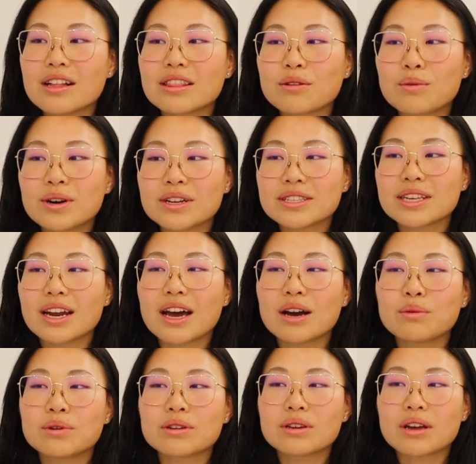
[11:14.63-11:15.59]
The ones that
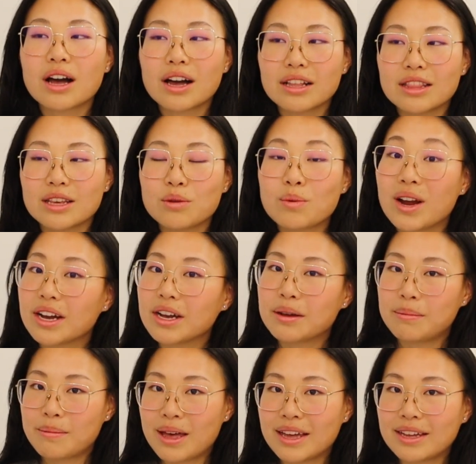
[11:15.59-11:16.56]
I would highly
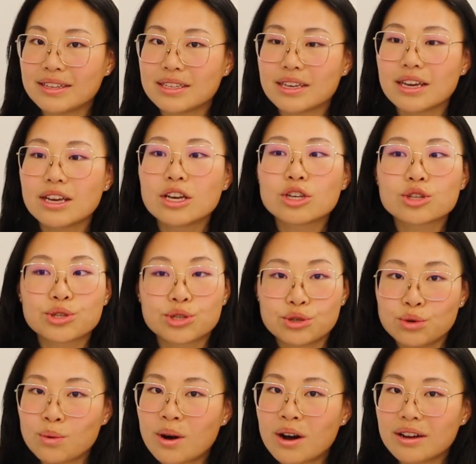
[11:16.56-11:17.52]
recommend,
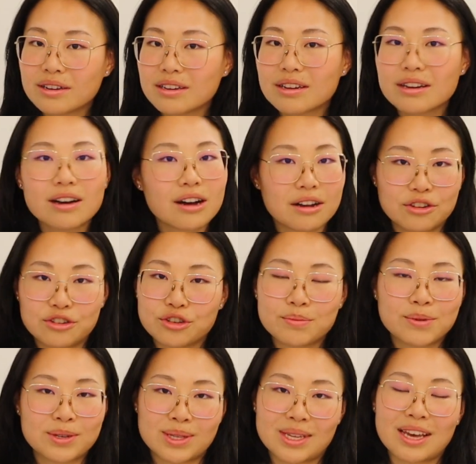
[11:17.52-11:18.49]
Suwon,
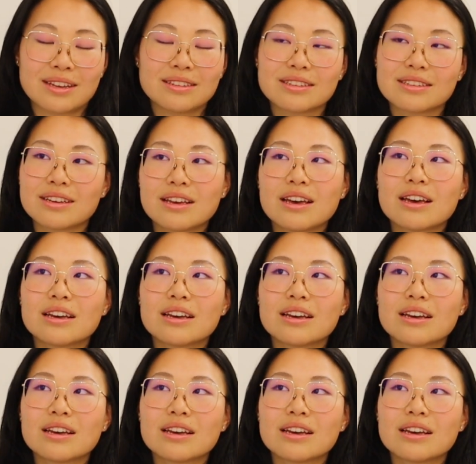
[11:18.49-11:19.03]
100%.